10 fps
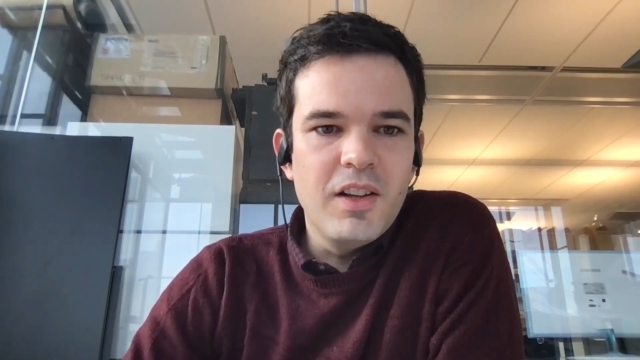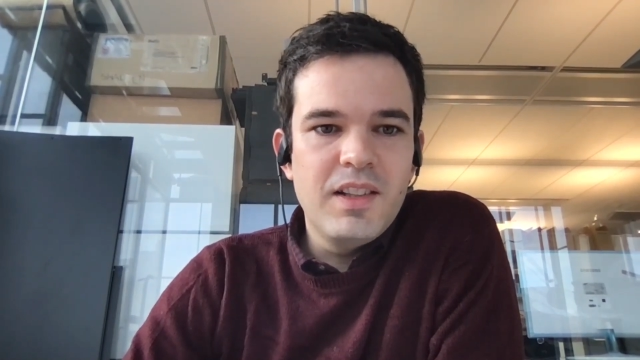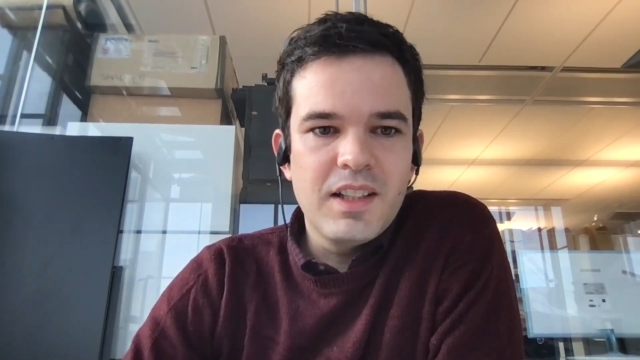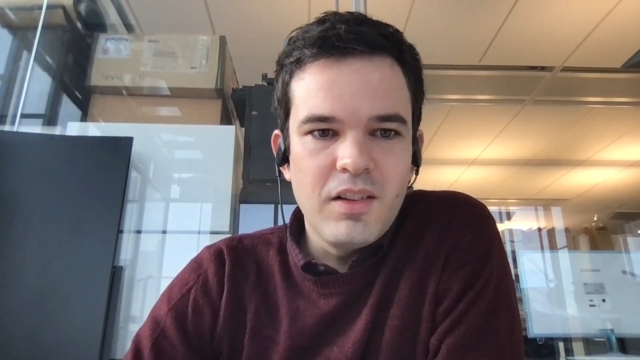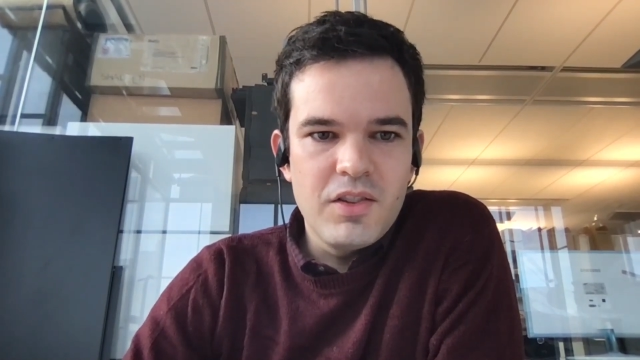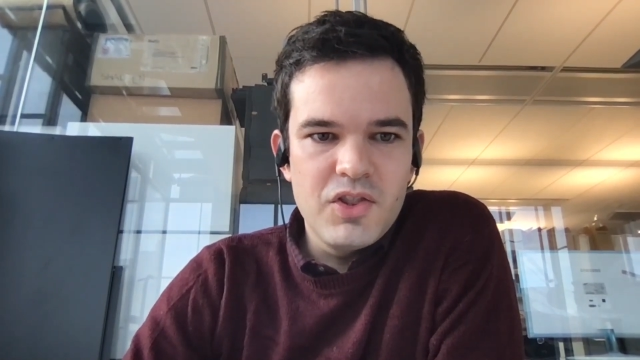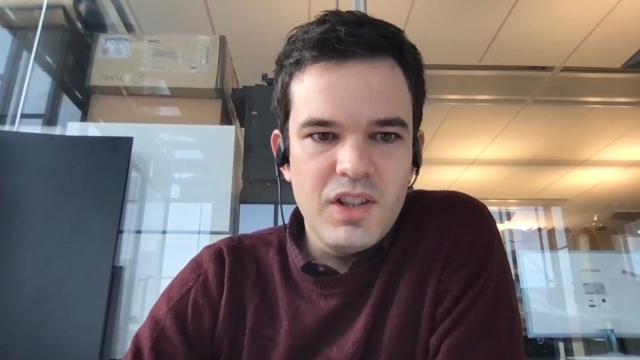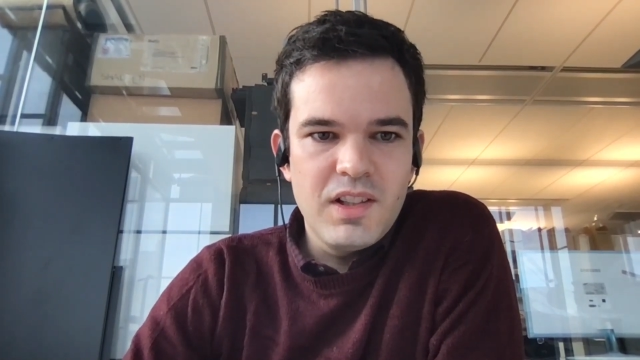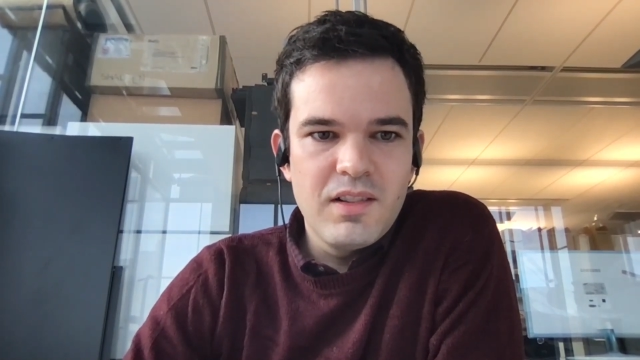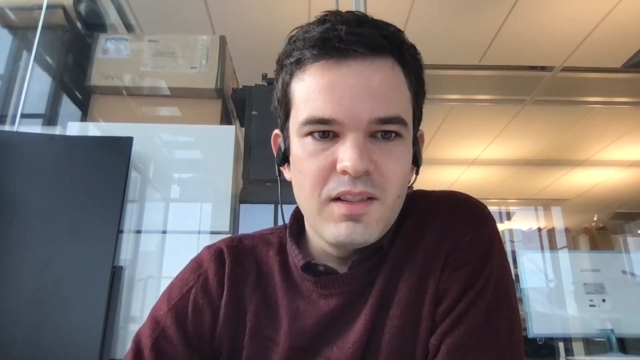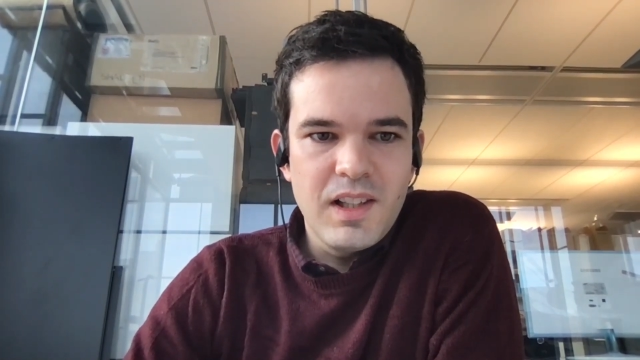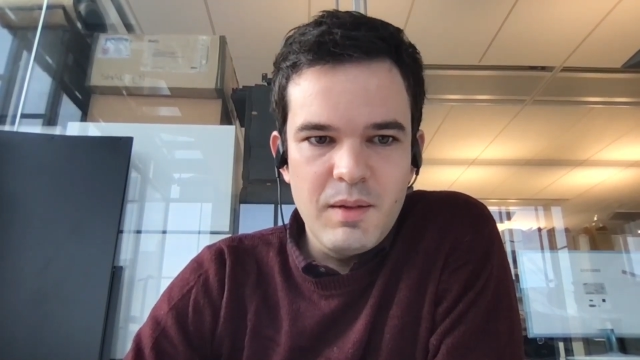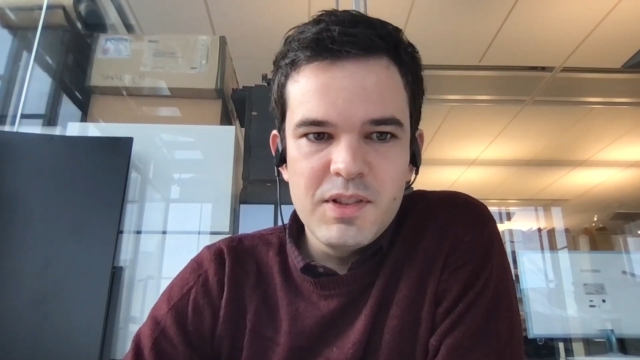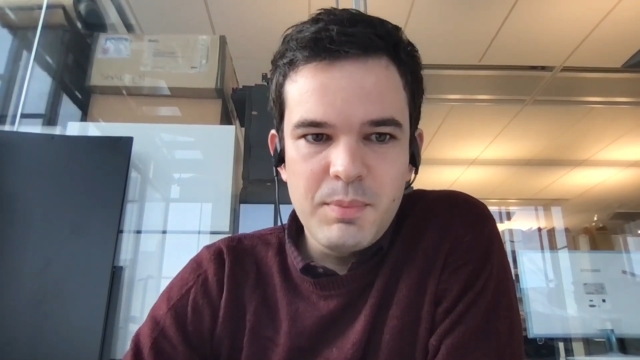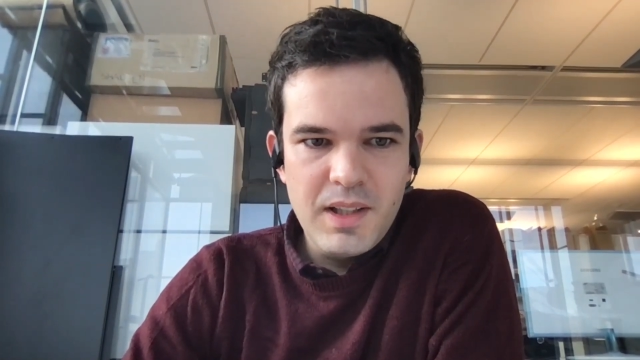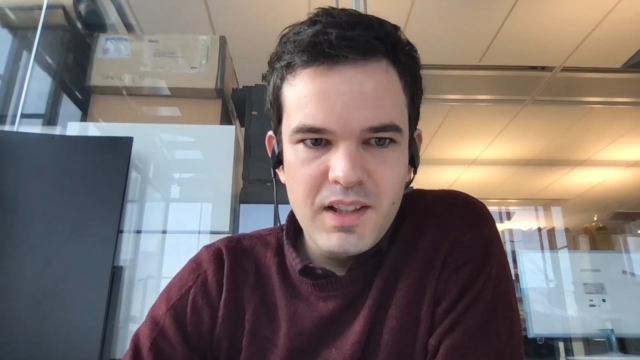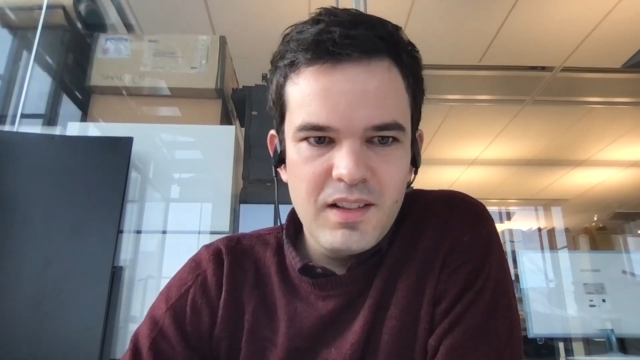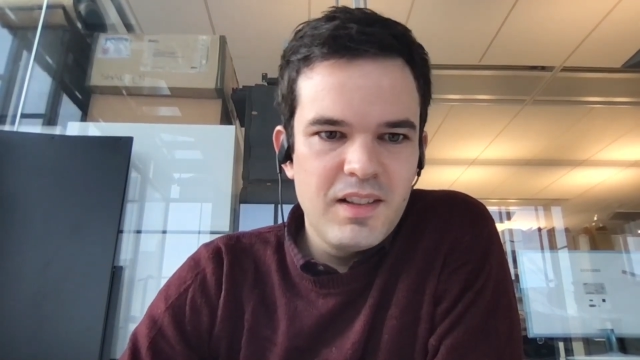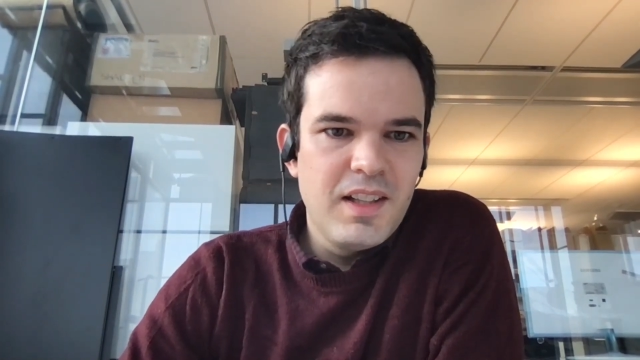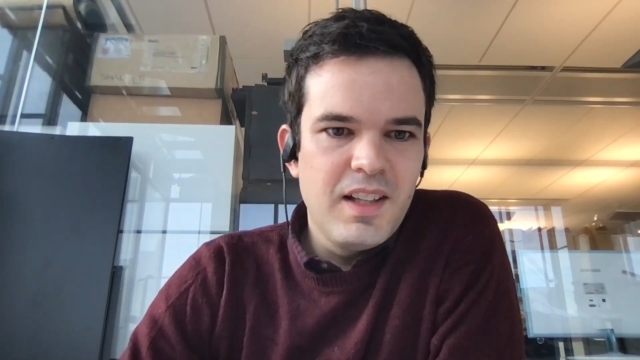technologically
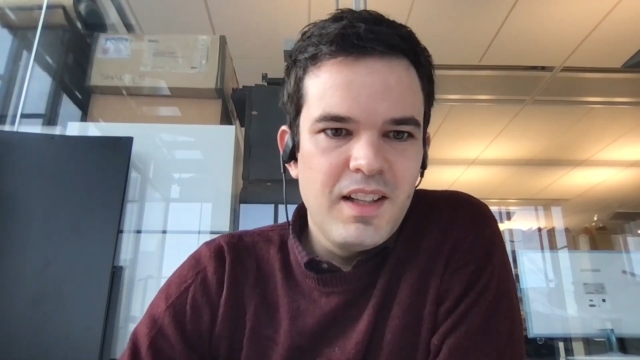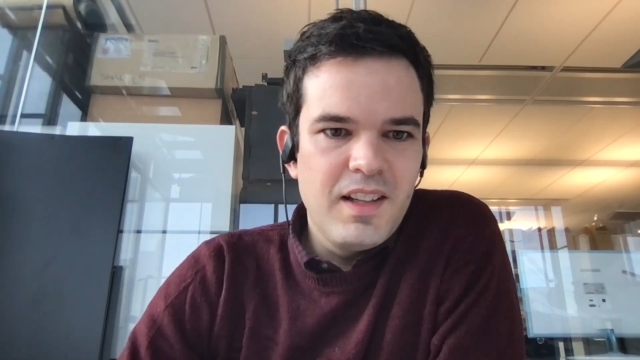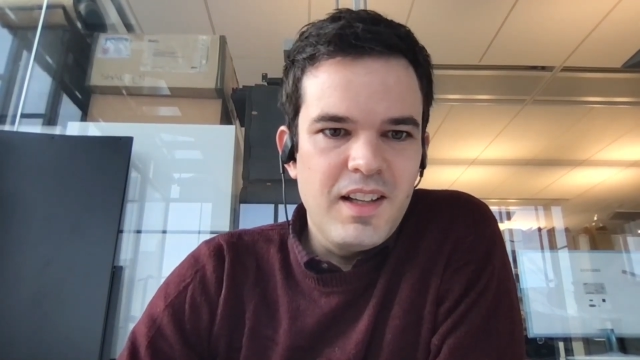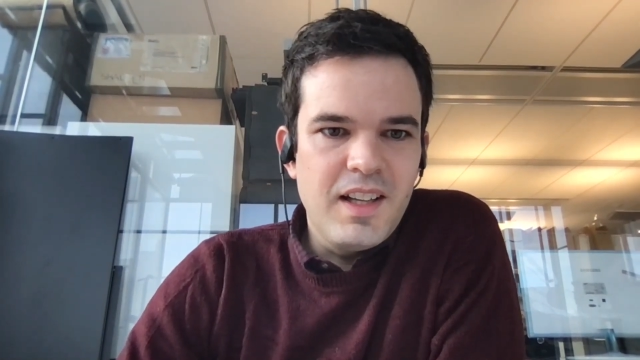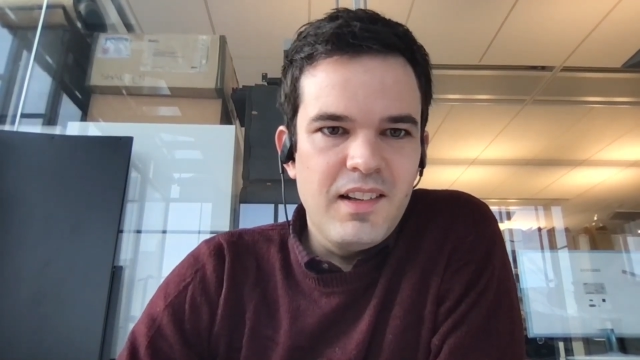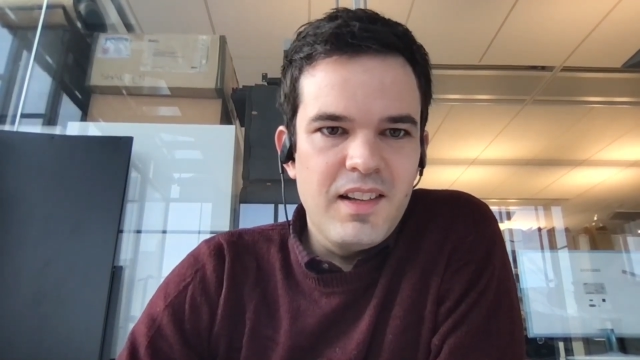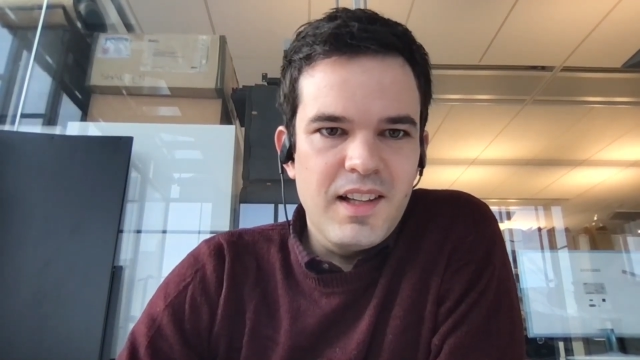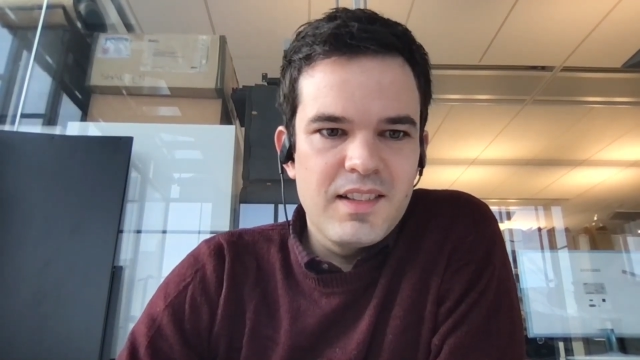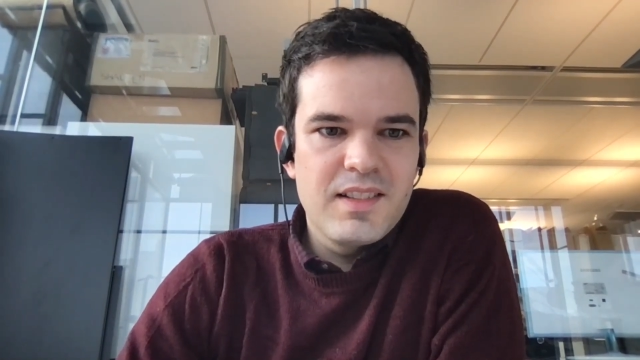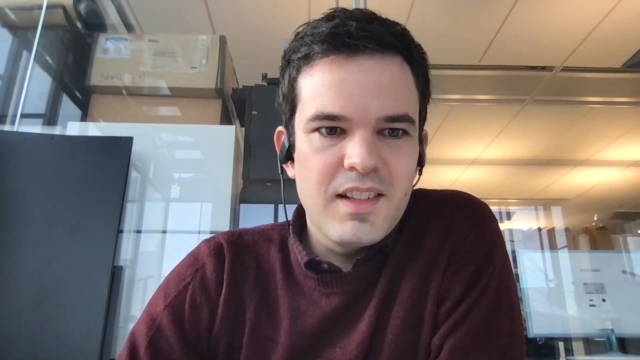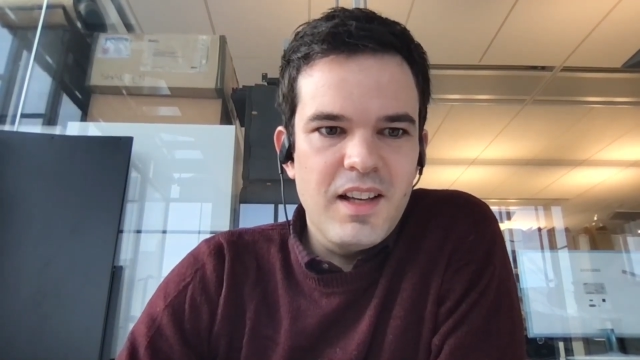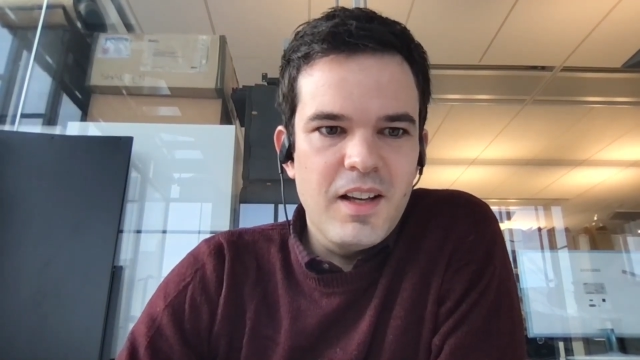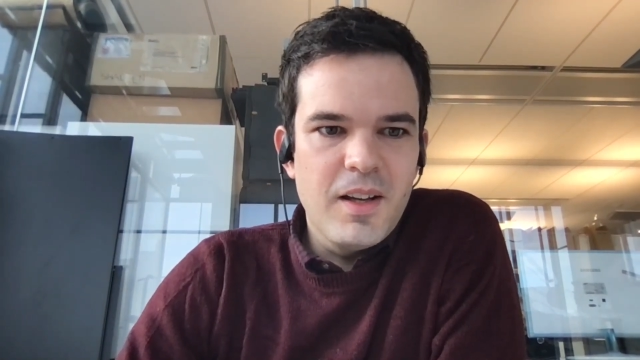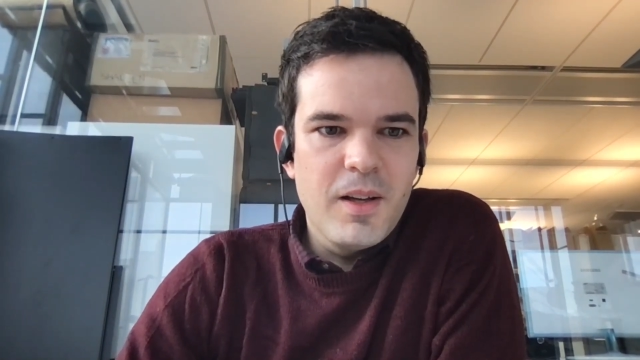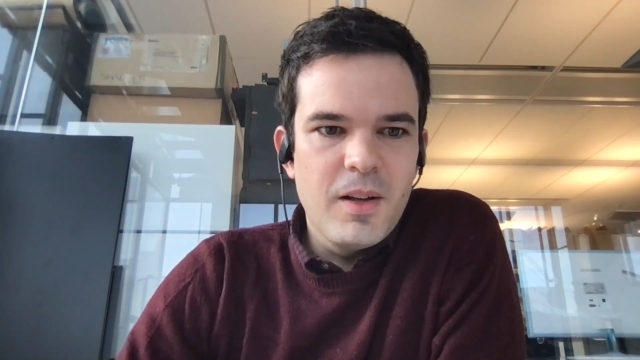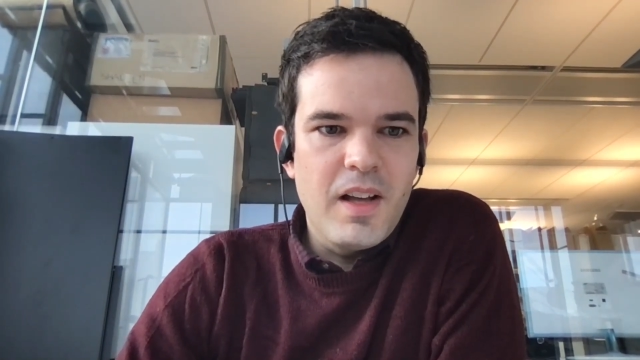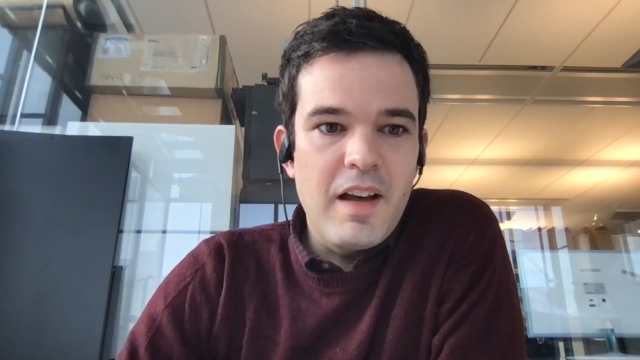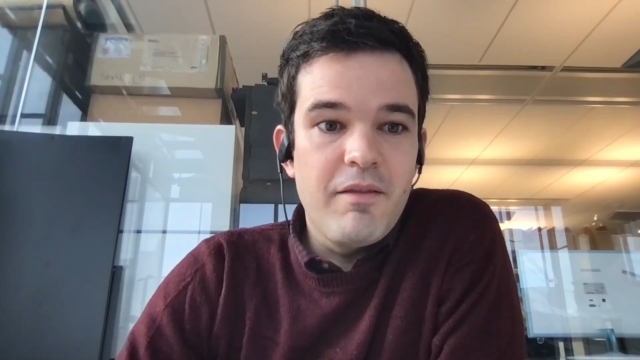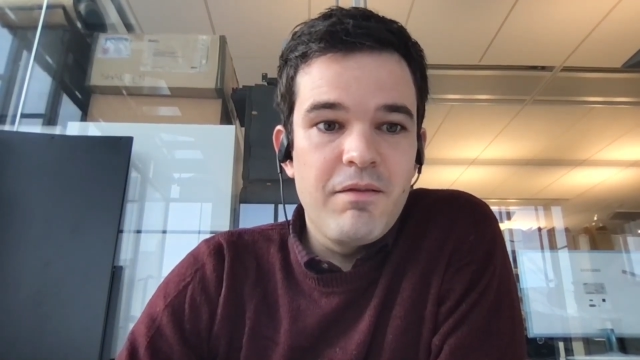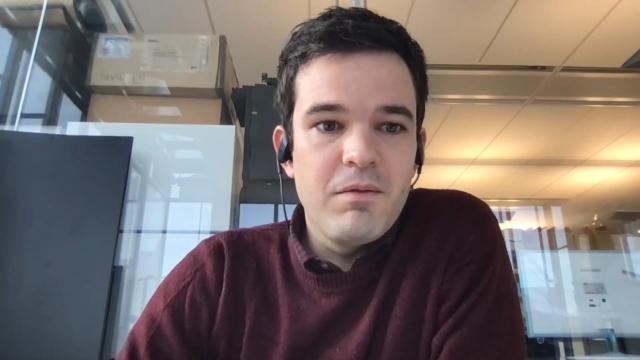speaking, and that I